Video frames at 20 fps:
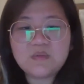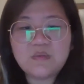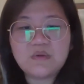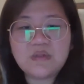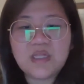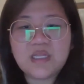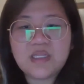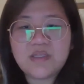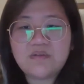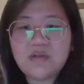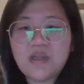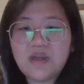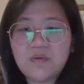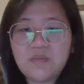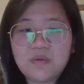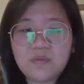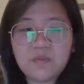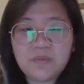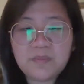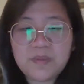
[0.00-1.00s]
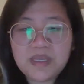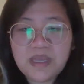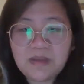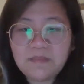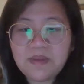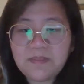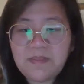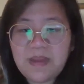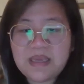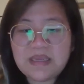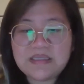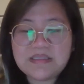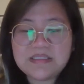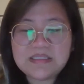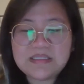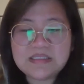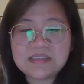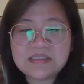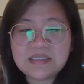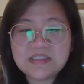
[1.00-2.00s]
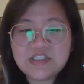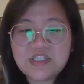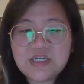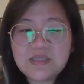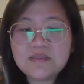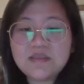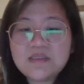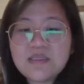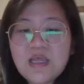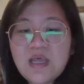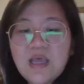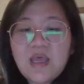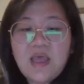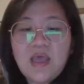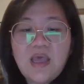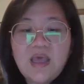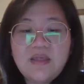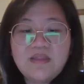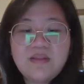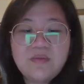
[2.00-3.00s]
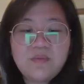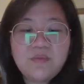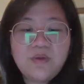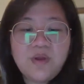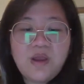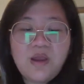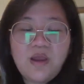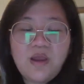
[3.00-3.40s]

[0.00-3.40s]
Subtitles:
We'll let you know when we'll be coming back into the session. And then,